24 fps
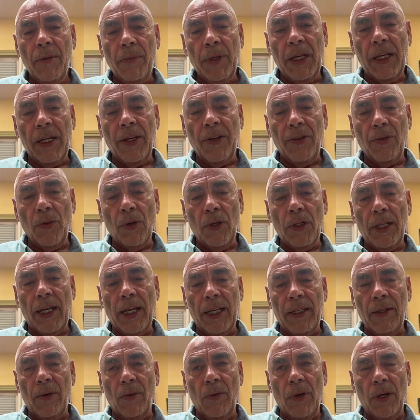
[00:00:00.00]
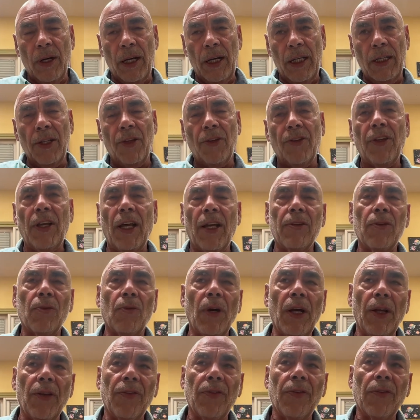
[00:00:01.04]
because we're in the
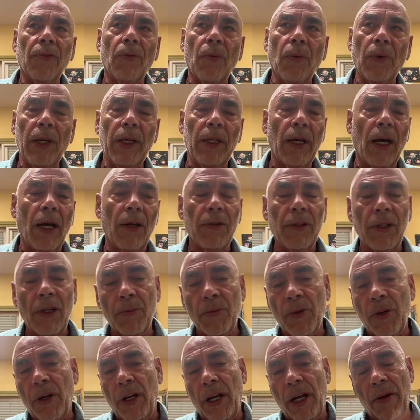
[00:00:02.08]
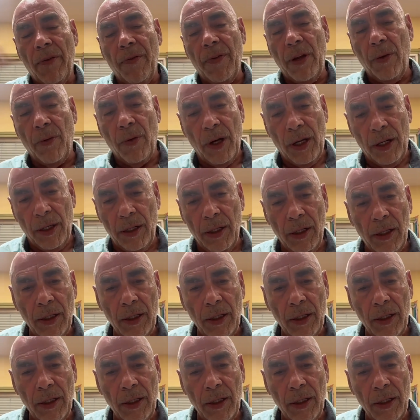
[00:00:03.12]
Southwest. We outnumber everyone,